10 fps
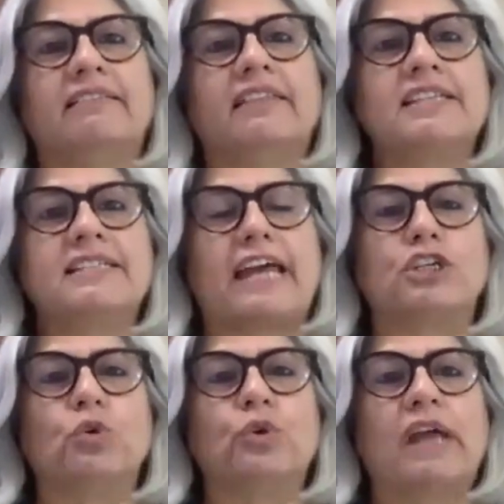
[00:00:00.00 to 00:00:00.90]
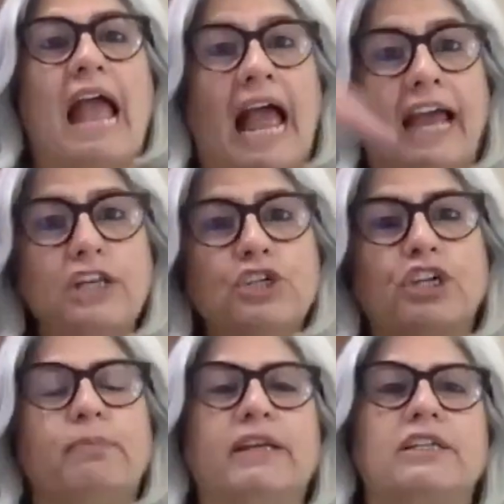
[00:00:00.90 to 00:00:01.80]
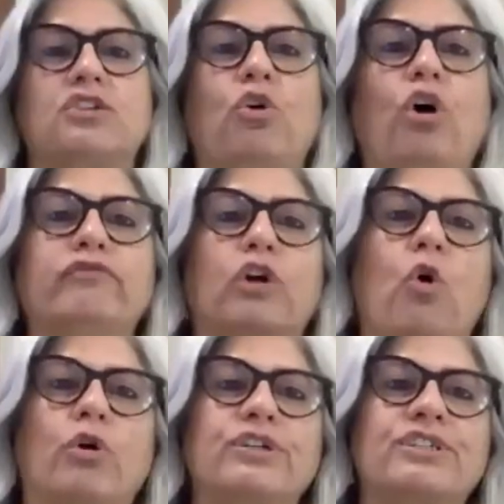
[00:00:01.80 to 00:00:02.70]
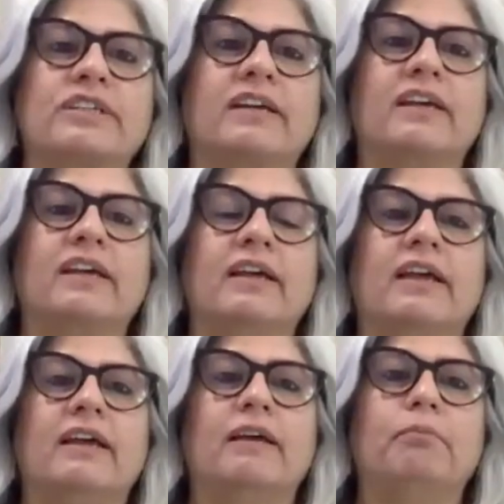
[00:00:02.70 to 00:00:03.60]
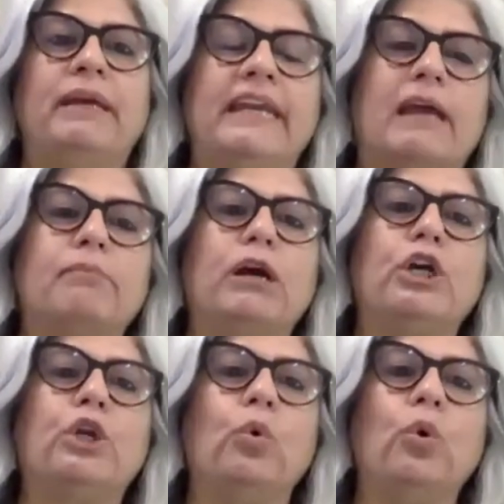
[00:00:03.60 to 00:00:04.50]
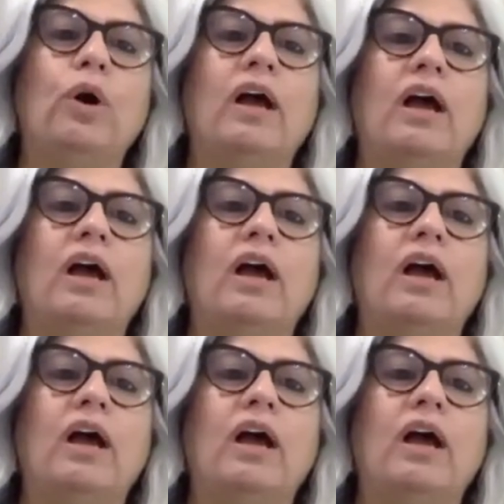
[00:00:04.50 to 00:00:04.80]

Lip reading: the statute and judgments of the courts, been able to